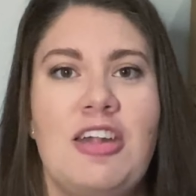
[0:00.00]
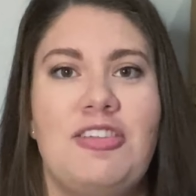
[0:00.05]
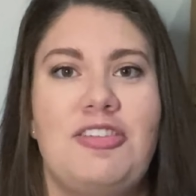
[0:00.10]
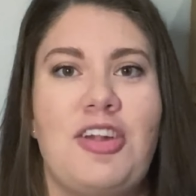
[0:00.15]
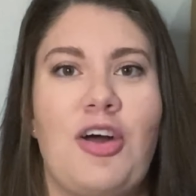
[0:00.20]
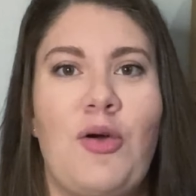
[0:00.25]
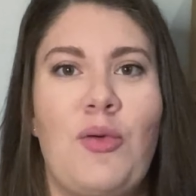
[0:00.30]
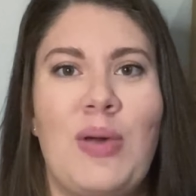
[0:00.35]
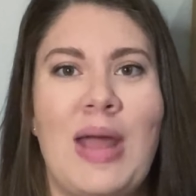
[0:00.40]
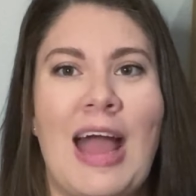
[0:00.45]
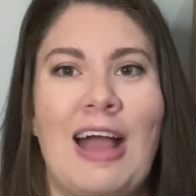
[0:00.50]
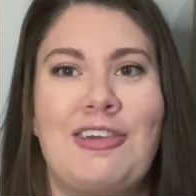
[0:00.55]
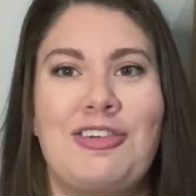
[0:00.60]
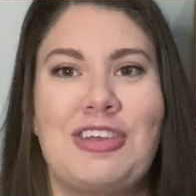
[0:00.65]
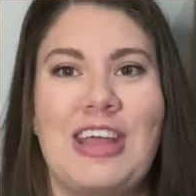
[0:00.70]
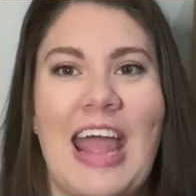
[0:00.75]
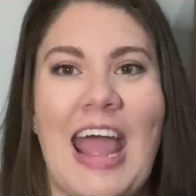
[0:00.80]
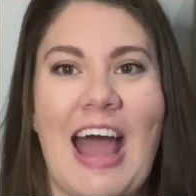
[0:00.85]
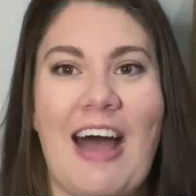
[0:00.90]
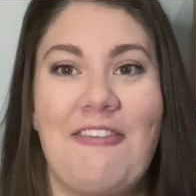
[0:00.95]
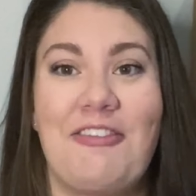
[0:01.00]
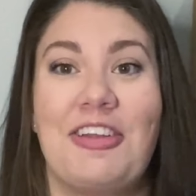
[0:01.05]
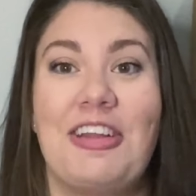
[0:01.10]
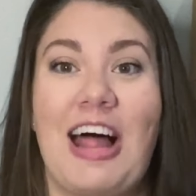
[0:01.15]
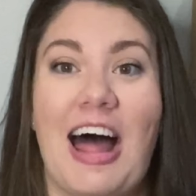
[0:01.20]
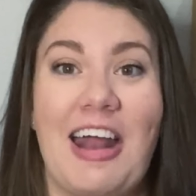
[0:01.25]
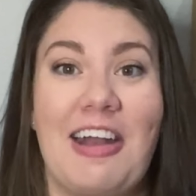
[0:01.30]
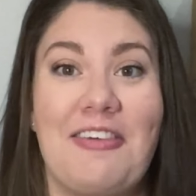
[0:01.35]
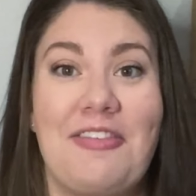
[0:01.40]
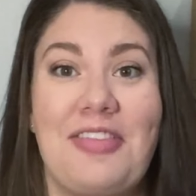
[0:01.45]
So we actually have a
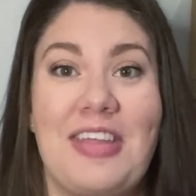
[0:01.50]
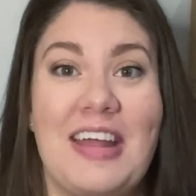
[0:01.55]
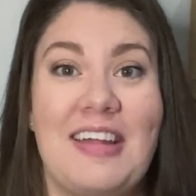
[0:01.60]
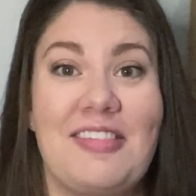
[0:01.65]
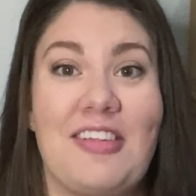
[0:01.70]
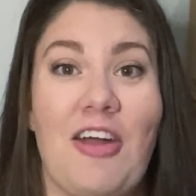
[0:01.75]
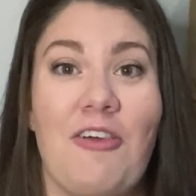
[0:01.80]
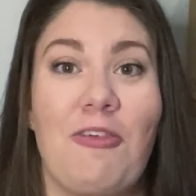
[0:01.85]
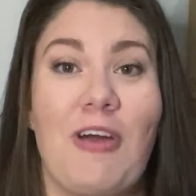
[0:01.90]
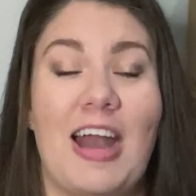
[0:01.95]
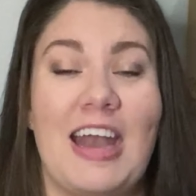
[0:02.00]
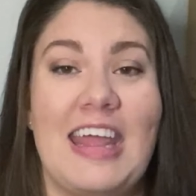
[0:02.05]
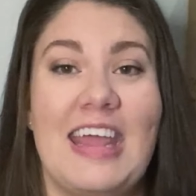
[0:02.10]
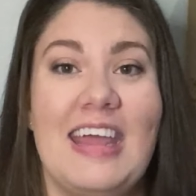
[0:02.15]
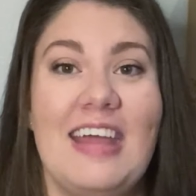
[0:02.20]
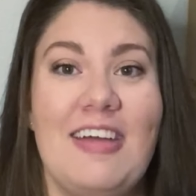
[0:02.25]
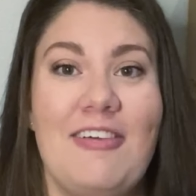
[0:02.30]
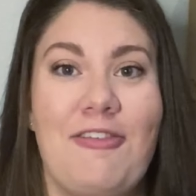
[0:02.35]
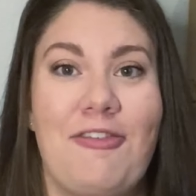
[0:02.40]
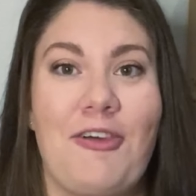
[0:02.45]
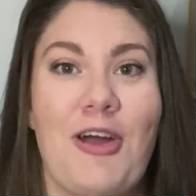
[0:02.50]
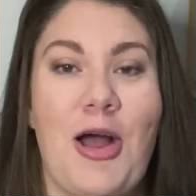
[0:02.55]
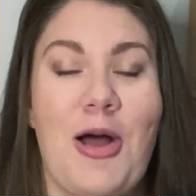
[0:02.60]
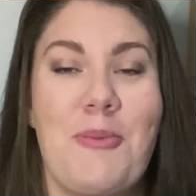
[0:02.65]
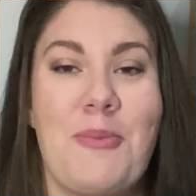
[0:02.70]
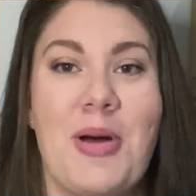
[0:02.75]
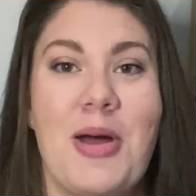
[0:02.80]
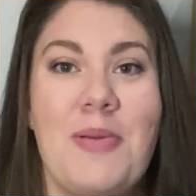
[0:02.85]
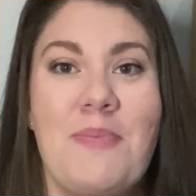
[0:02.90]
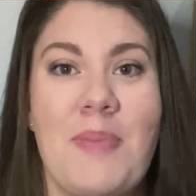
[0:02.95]
lot of things already
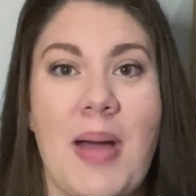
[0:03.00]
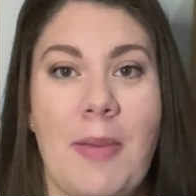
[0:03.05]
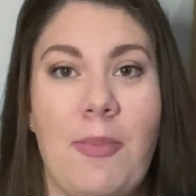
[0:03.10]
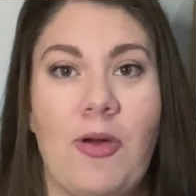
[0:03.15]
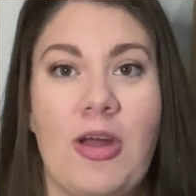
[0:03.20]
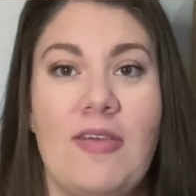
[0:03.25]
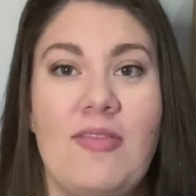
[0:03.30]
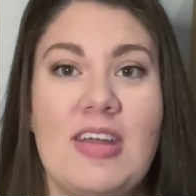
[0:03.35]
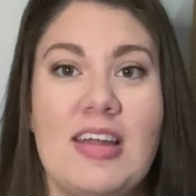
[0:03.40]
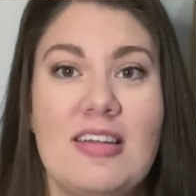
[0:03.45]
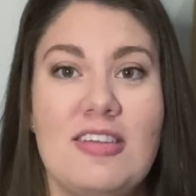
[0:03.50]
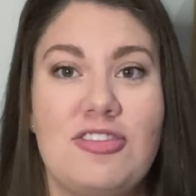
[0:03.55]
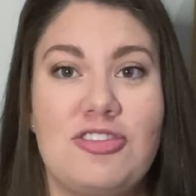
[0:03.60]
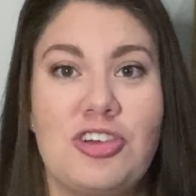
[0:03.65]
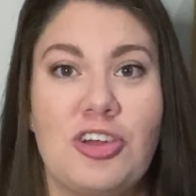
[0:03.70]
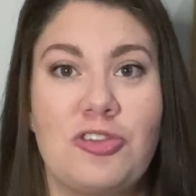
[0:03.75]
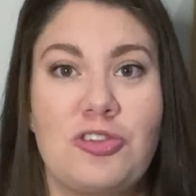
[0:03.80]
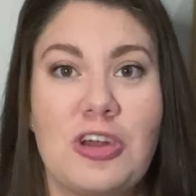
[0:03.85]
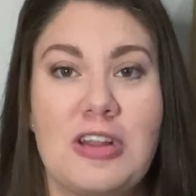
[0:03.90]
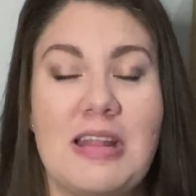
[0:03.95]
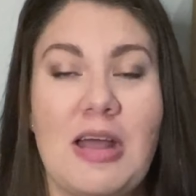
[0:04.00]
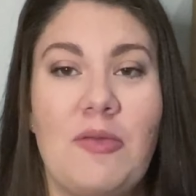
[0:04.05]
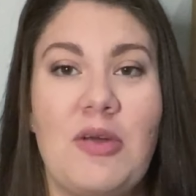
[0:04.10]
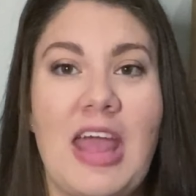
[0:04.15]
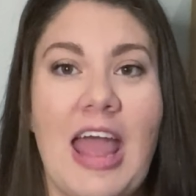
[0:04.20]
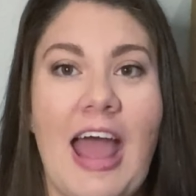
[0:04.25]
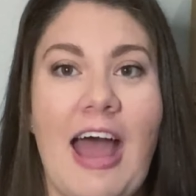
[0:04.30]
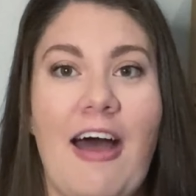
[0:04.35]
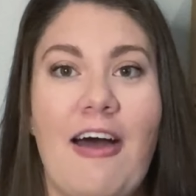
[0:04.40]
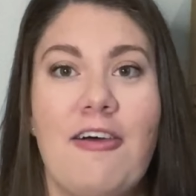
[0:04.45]
from my previous children that we
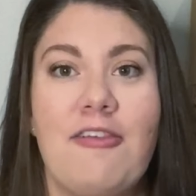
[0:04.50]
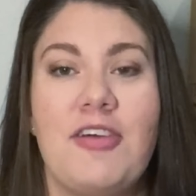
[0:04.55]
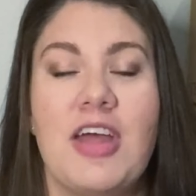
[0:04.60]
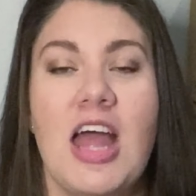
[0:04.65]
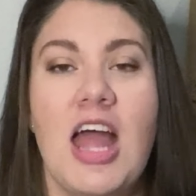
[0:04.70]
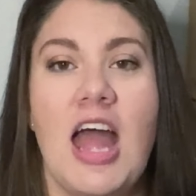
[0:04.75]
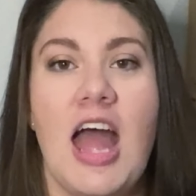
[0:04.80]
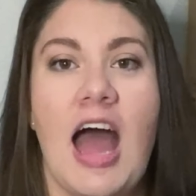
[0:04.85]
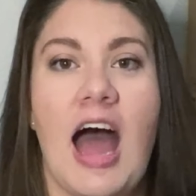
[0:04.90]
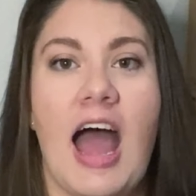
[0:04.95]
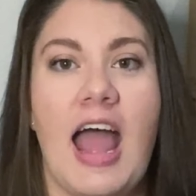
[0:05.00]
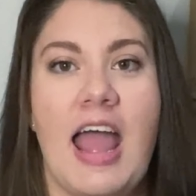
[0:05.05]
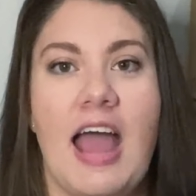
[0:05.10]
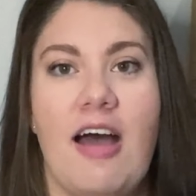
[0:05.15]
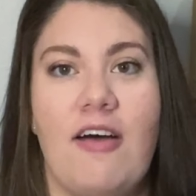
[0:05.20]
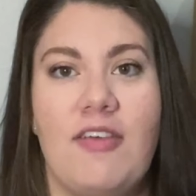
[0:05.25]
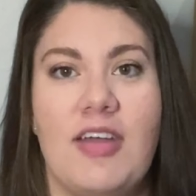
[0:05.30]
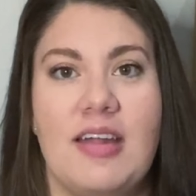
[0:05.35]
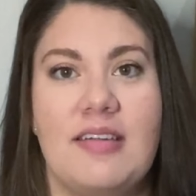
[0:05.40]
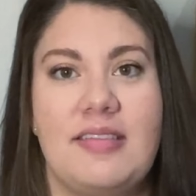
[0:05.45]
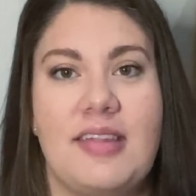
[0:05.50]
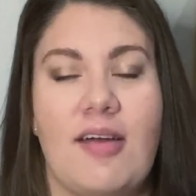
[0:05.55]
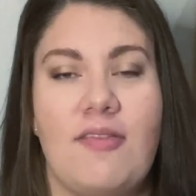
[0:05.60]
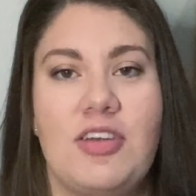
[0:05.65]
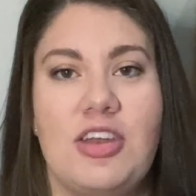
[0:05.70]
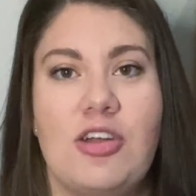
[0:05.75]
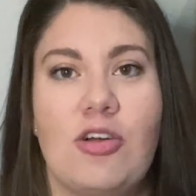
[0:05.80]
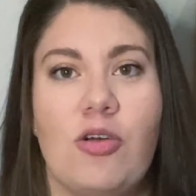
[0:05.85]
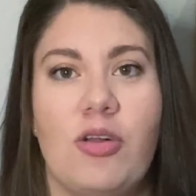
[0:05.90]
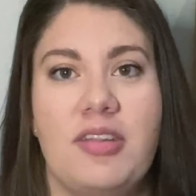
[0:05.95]
have. I have a
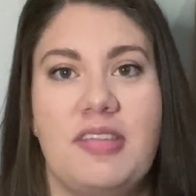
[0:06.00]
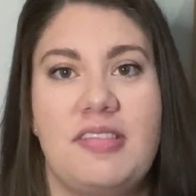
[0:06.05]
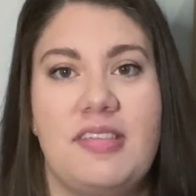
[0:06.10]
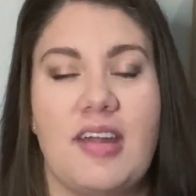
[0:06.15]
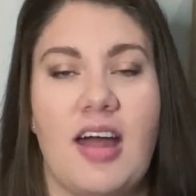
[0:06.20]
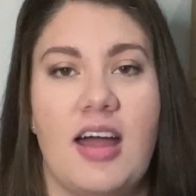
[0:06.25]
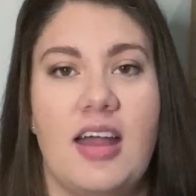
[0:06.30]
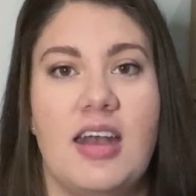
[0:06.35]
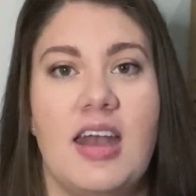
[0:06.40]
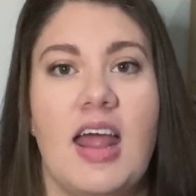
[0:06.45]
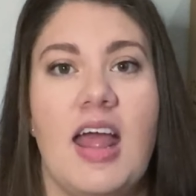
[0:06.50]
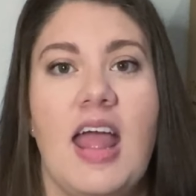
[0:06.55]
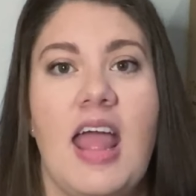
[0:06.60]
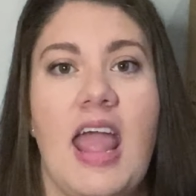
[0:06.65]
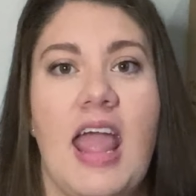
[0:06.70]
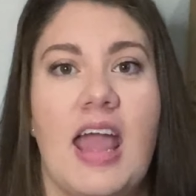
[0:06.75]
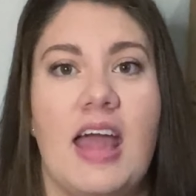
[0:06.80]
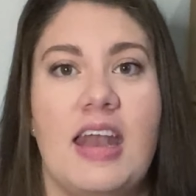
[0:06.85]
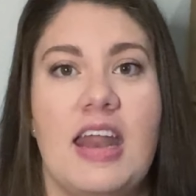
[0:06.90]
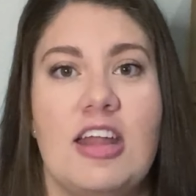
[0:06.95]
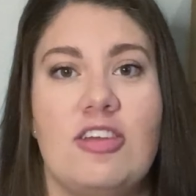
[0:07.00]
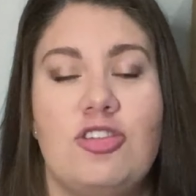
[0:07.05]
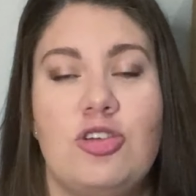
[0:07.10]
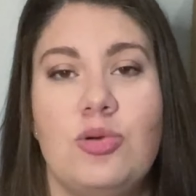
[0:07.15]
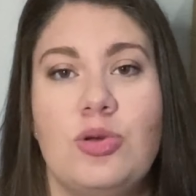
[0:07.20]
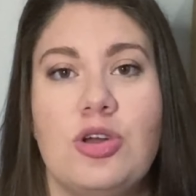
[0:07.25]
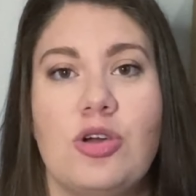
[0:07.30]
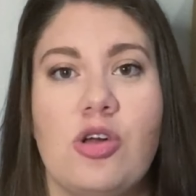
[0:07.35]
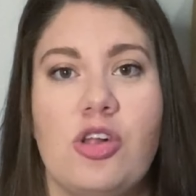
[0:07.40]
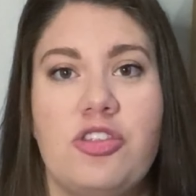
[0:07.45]
7-year-old son and a
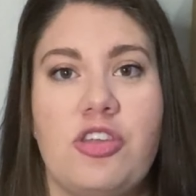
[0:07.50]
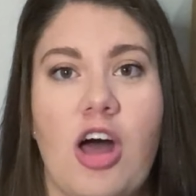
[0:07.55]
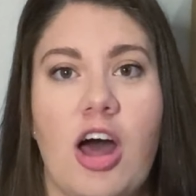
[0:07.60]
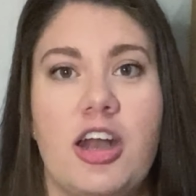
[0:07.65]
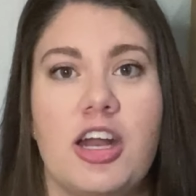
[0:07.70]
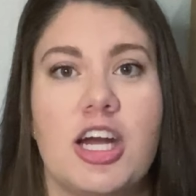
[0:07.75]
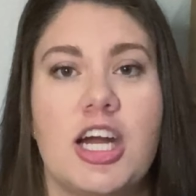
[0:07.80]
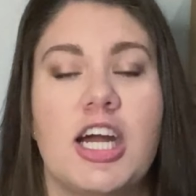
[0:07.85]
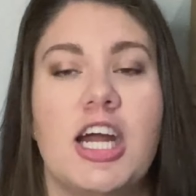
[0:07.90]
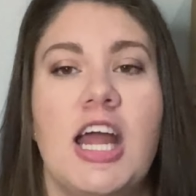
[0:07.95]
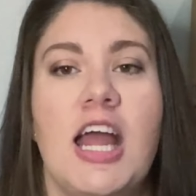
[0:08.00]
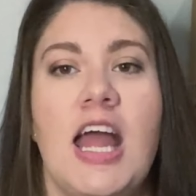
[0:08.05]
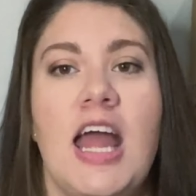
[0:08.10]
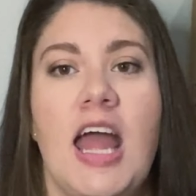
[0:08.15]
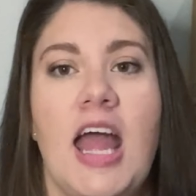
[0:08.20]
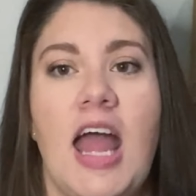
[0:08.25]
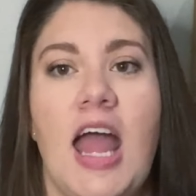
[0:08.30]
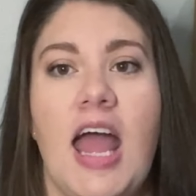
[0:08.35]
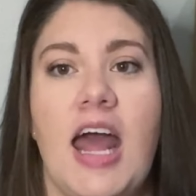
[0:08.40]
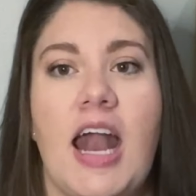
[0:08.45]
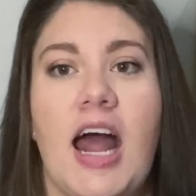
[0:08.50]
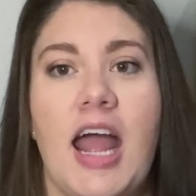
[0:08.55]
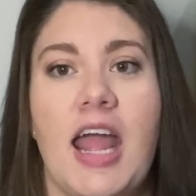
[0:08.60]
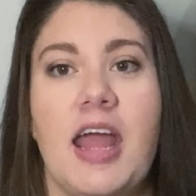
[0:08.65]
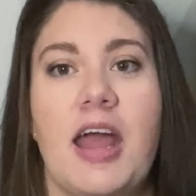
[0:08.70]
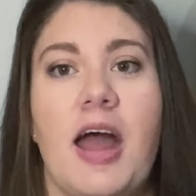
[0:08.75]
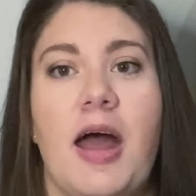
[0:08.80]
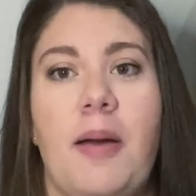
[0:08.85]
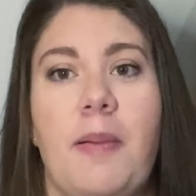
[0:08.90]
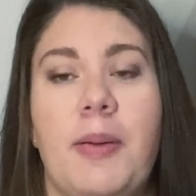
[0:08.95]
2-year-old daughter, and I
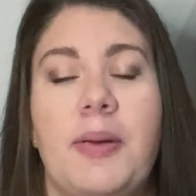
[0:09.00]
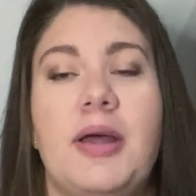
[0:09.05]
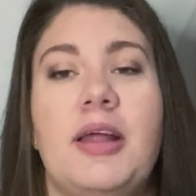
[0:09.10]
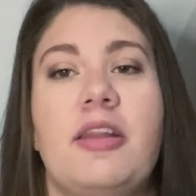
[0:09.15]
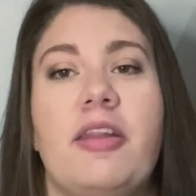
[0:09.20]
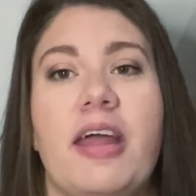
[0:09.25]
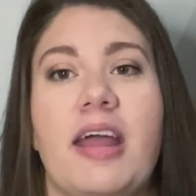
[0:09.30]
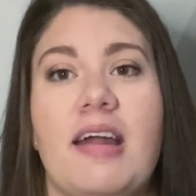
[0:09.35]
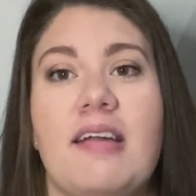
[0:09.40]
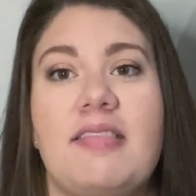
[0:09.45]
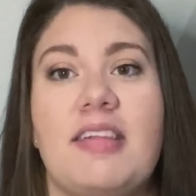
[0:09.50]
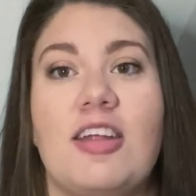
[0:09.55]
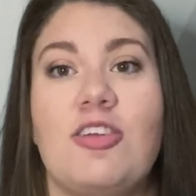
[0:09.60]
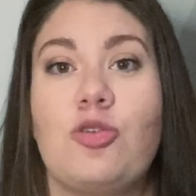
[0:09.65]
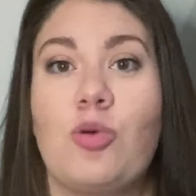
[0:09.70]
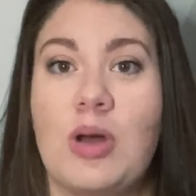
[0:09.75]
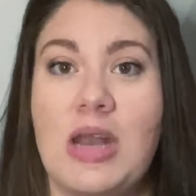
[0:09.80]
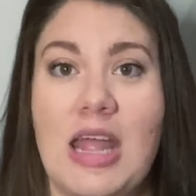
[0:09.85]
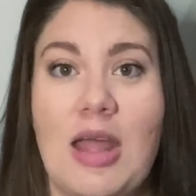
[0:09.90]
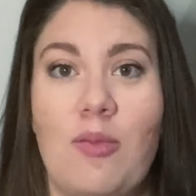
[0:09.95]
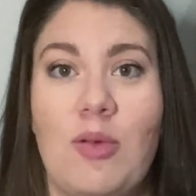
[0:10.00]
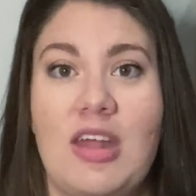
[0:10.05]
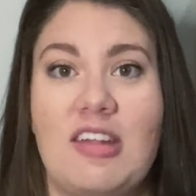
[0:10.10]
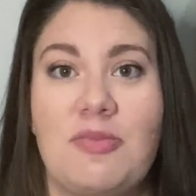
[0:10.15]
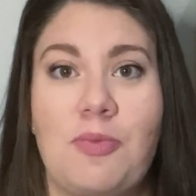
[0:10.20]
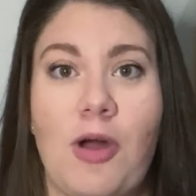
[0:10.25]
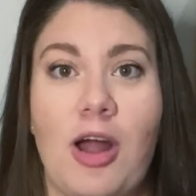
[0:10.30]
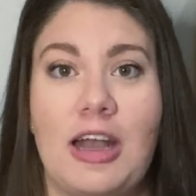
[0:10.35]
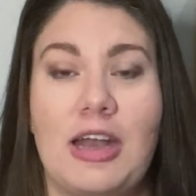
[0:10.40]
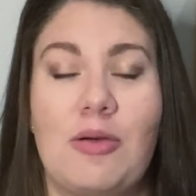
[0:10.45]
am, like I said, 28 weeks
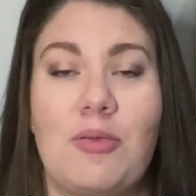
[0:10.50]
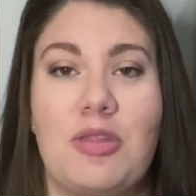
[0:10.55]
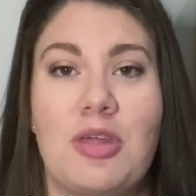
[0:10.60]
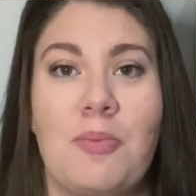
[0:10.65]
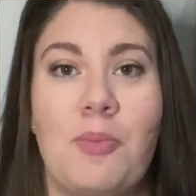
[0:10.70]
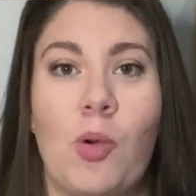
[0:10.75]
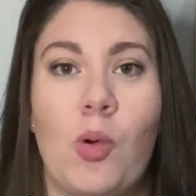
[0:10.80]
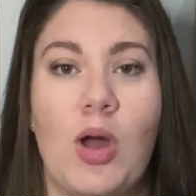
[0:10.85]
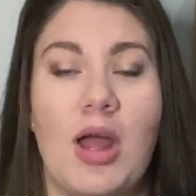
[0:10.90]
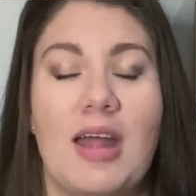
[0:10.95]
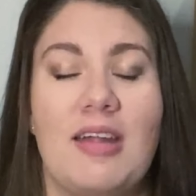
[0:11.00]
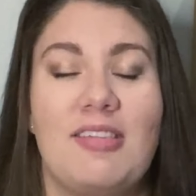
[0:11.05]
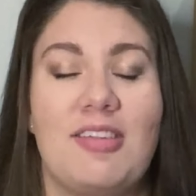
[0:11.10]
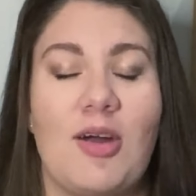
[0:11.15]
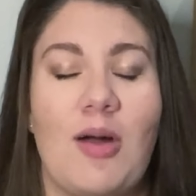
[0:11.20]
pregnant with a boy.